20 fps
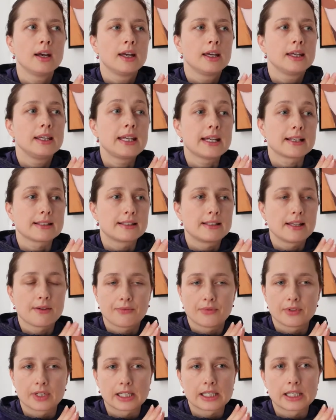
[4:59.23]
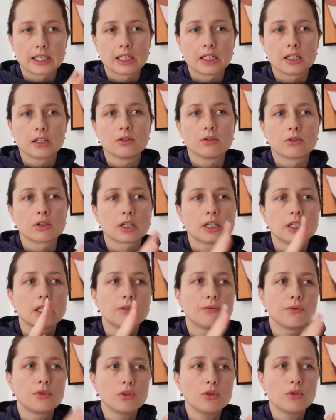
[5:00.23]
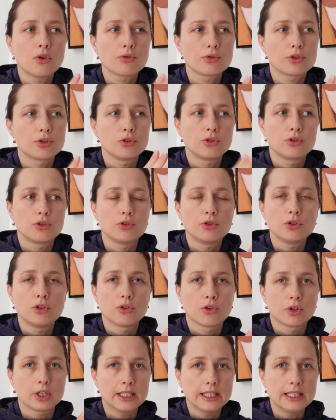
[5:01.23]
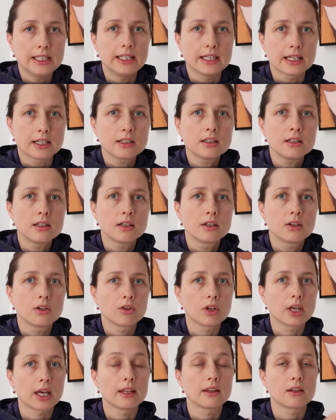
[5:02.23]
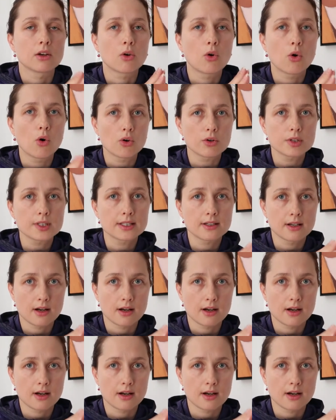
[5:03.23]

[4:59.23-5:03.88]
Yes, definitely. Look, if you go to do your EN, okay, the course